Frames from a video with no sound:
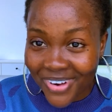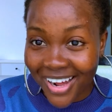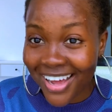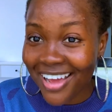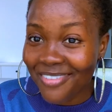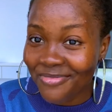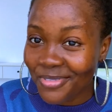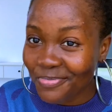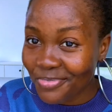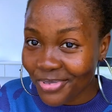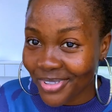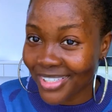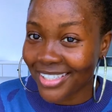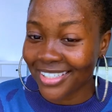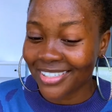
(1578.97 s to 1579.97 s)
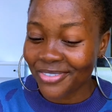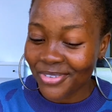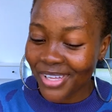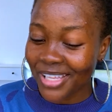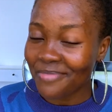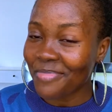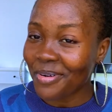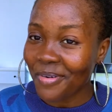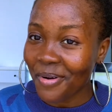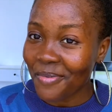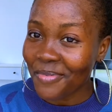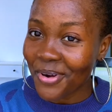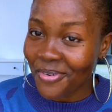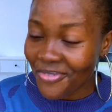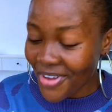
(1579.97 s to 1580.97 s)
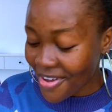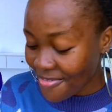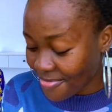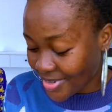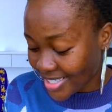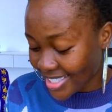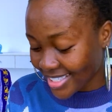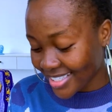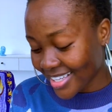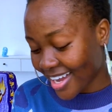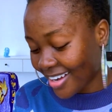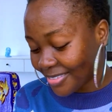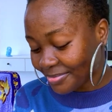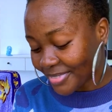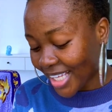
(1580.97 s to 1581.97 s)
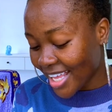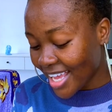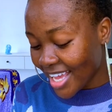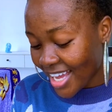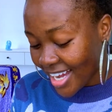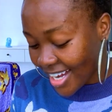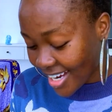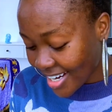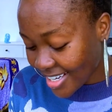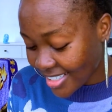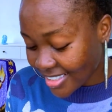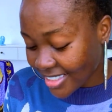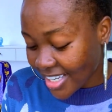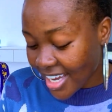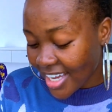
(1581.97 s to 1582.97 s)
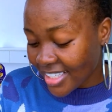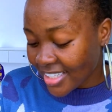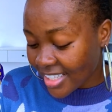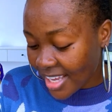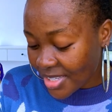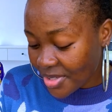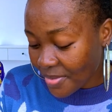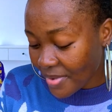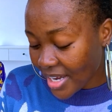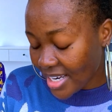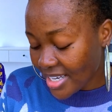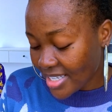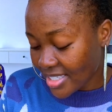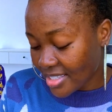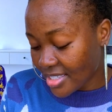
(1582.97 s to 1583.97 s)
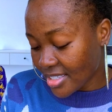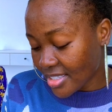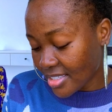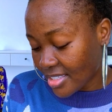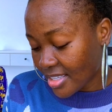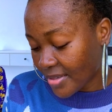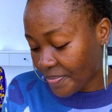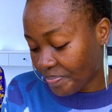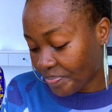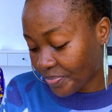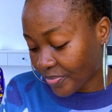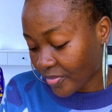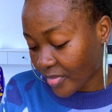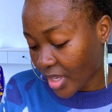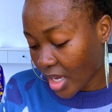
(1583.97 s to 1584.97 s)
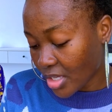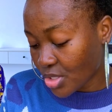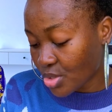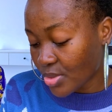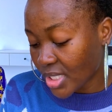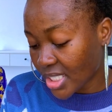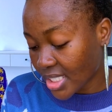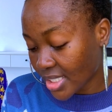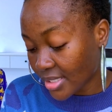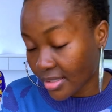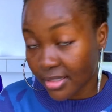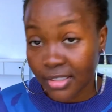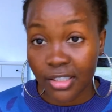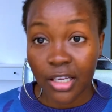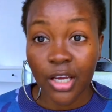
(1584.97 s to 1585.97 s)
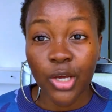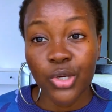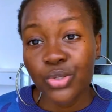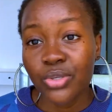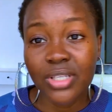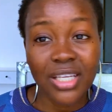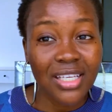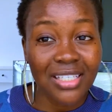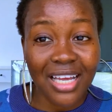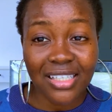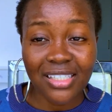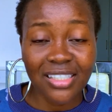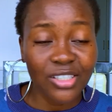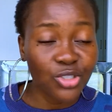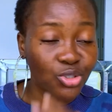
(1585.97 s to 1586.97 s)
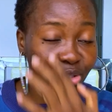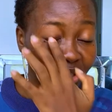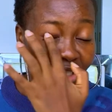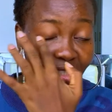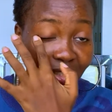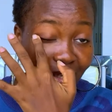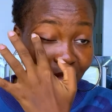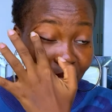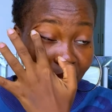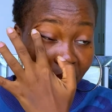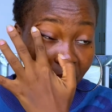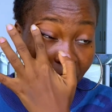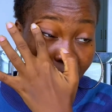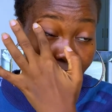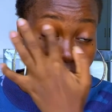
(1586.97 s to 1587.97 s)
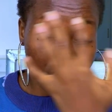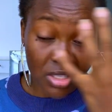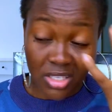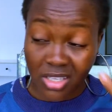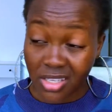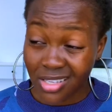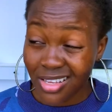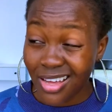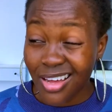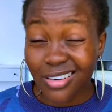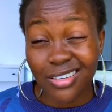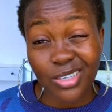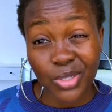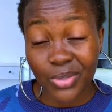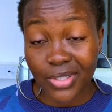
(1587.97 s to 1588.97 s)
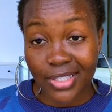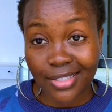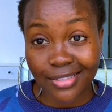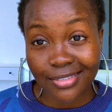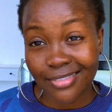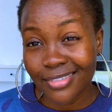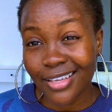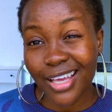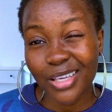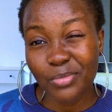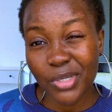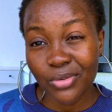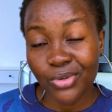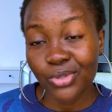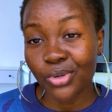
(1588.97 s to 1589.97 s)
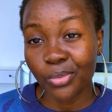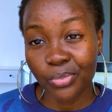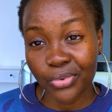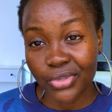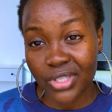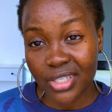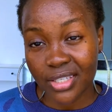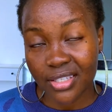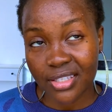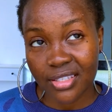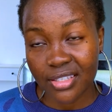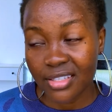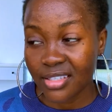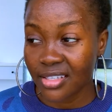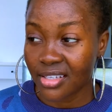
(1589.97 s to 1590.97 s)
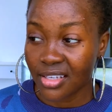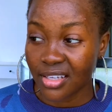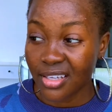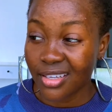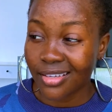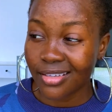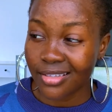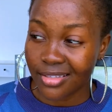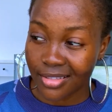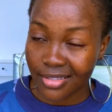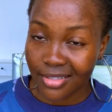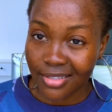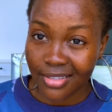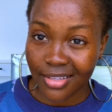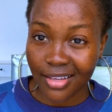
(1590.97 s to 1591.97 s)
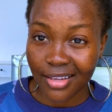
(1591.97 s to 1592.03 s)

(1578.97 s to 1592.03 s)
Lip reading: everybody. You know the of everybody now. The next on my list is Sweden. Sweden is actually in shortage as well, but this Sweden, the immigration process is